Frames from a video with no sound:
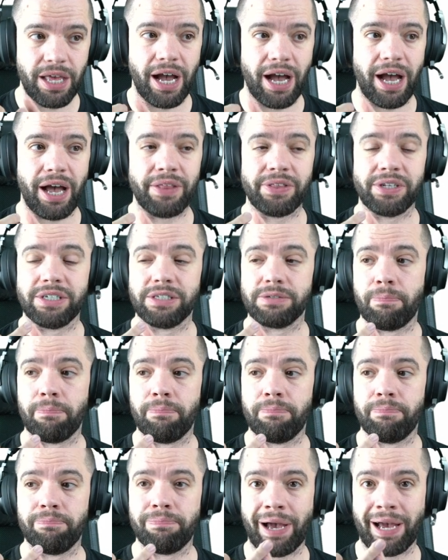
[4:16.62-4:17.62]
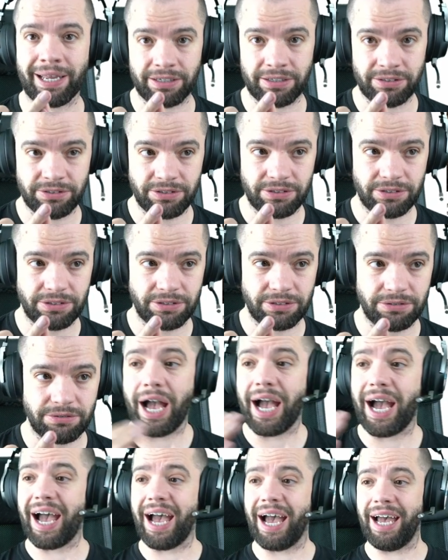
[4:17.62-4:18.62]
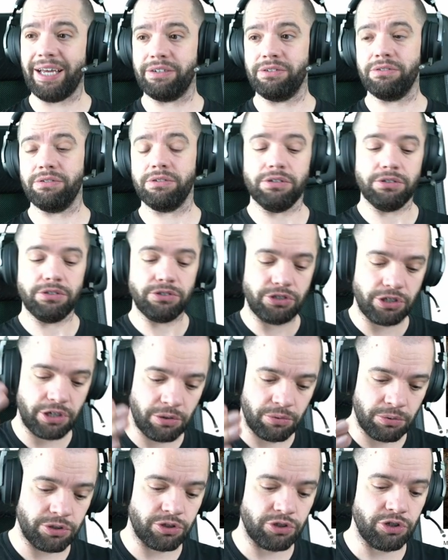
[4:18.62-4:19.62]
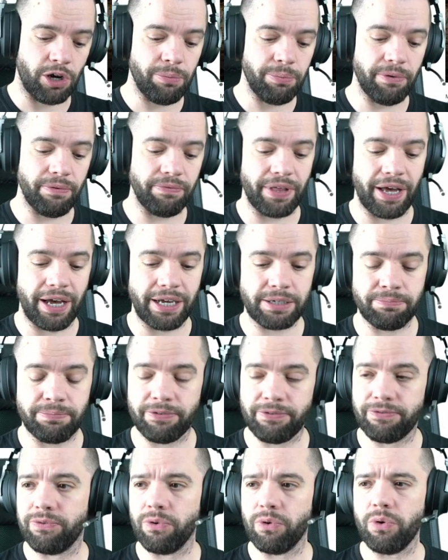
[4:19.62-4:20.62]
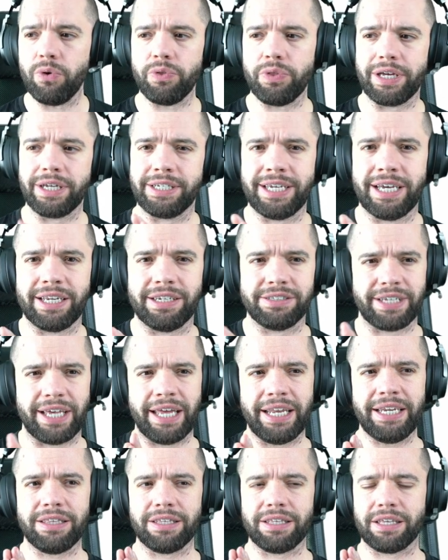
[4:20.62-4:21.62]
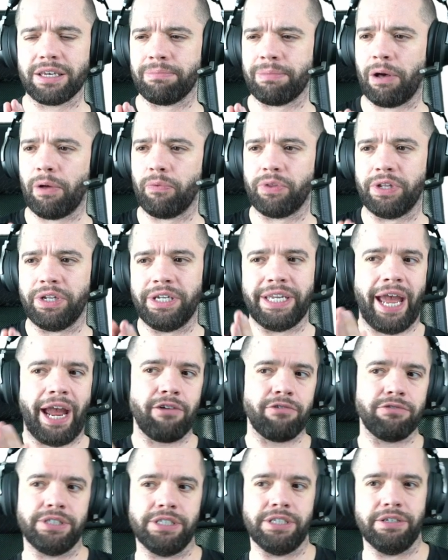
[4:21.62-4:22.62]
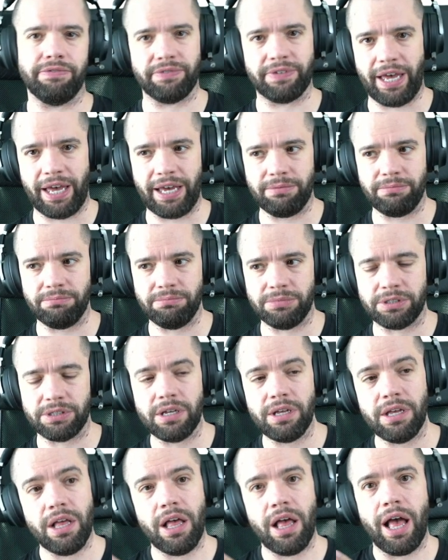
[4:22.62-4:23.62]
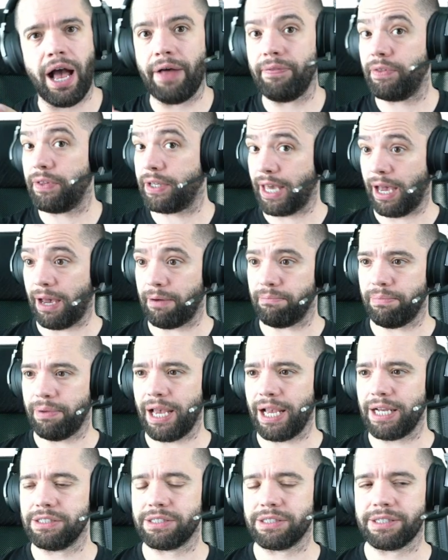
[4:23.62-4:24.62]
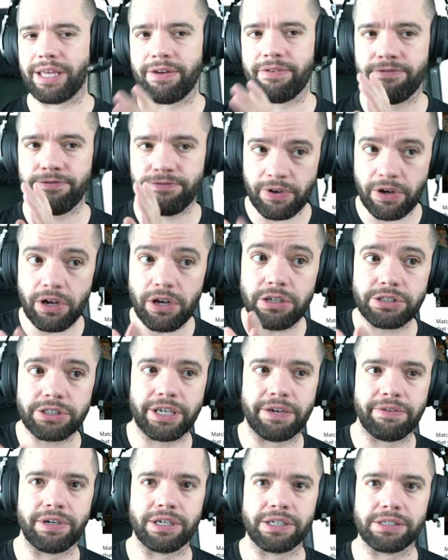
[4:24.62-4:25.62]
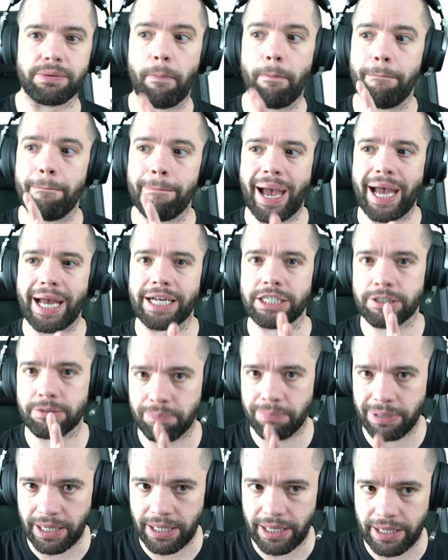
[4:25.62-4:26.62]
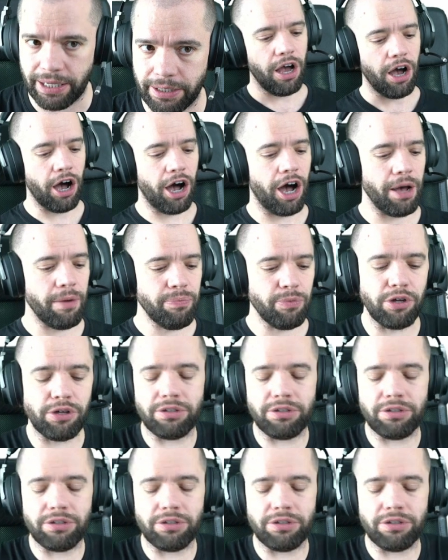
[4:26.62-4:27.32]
and that it's balanced. And to go on top of that, before they tell us anything about the narrative games and the campaigns, they're first giving us match play. I'm